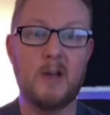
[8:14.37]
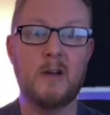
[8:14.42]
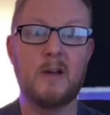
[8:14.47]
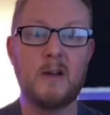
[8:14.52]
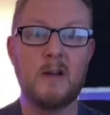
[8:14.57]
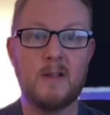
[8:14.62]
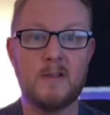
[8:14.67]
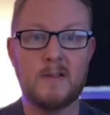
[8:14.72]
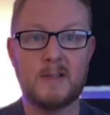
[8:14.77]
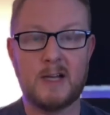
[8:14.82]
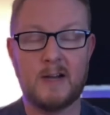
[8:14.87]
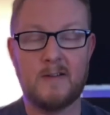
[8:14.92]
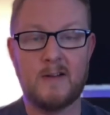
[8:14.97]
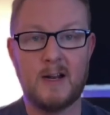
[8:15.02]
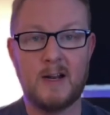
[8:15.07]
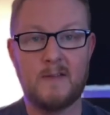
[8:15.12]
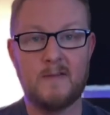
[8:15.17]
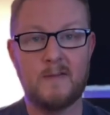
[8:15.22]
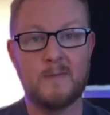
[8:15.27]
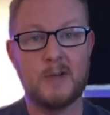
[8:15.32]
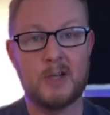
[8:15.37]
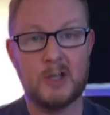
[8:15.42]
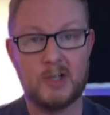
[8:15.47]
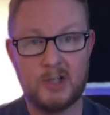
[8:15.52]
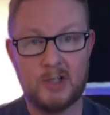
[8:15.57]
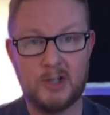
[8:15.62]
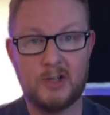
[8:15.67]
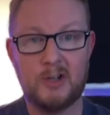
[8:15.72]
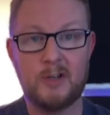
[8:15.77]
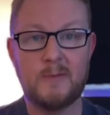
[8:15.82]
earth directly from the
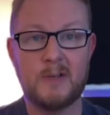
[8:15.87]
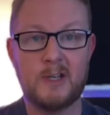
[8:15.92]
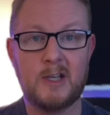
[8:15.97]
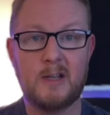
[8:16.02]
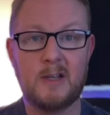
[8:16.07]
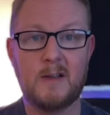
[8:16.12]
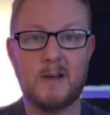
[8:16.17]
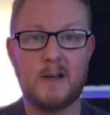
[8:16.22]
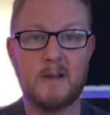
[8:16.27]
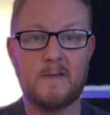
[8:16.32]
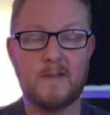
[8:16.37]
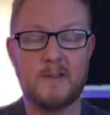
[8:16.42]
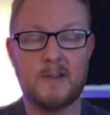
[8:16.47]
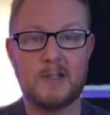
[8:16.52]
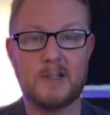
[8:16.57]
consumer unit for the